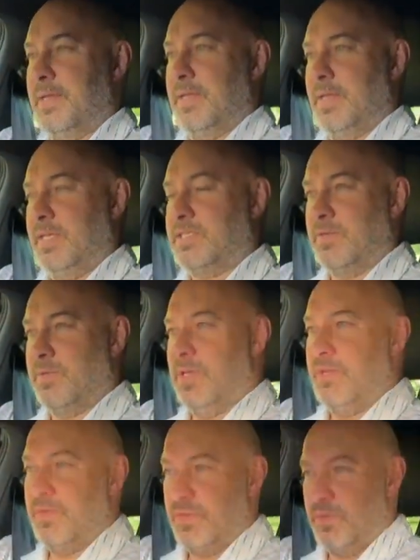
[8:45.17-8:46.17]
Is there
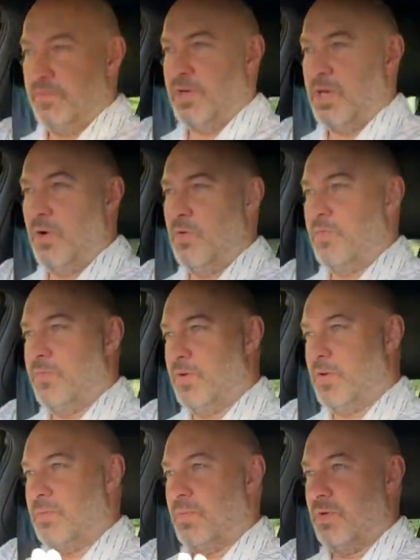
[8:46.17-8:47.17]
anything with a Golf you
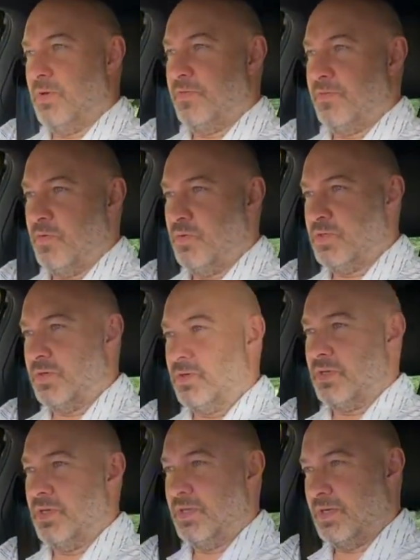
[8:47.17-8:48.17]
can pull a fault
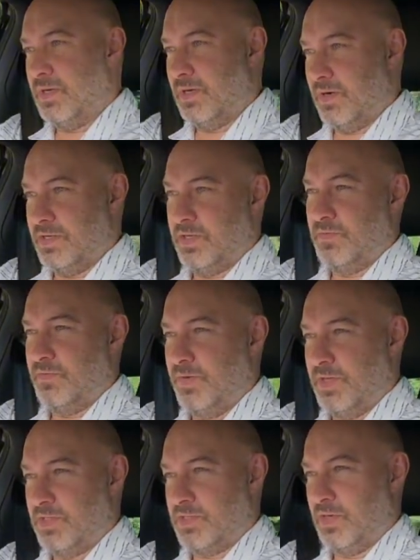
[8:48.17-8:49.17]
on? I don't
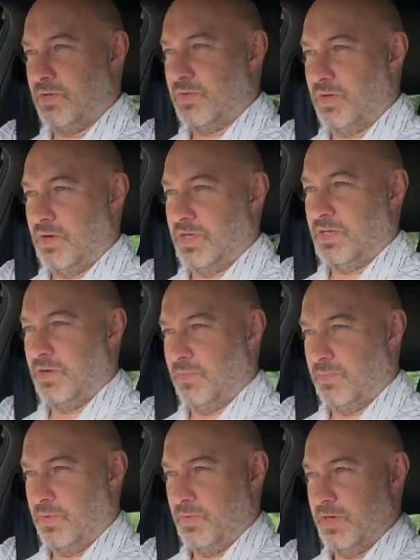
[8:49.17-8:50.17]
think so. I can't
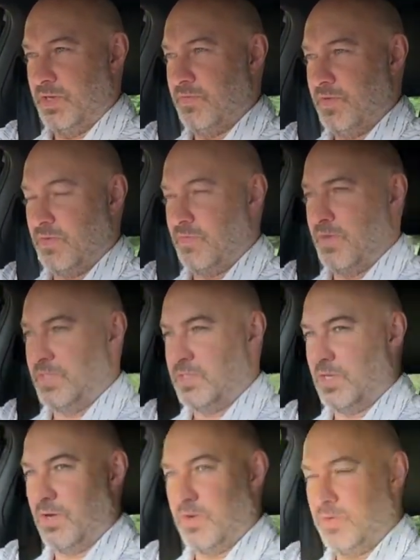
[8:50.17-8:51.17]
pull anything on this
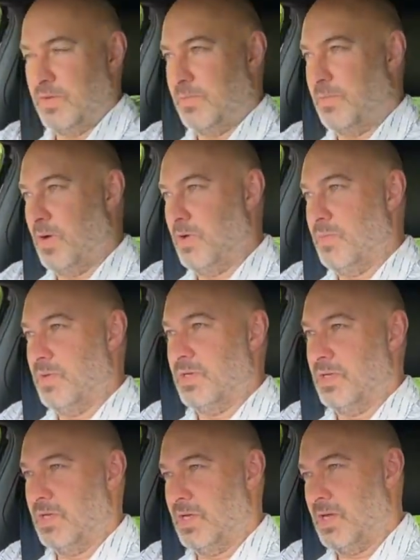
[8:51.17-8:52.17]
car at the moment,
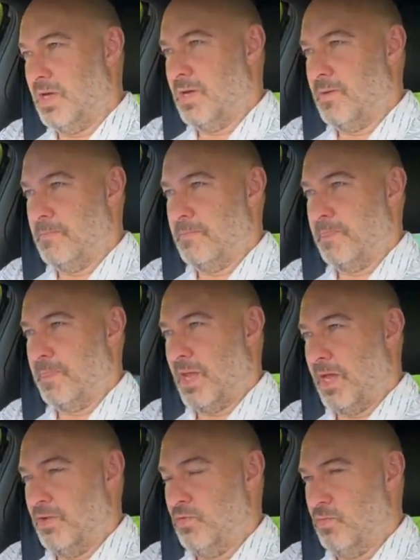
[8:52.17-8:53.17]

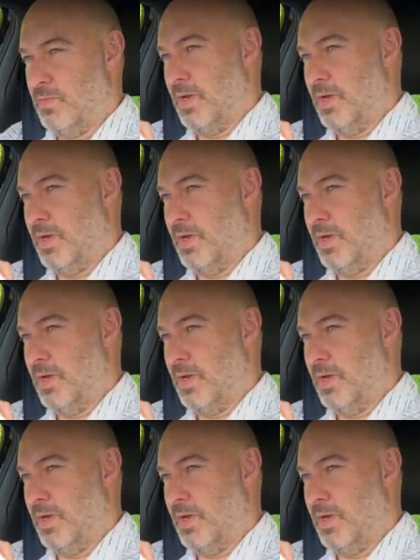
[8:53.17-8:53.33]
and normally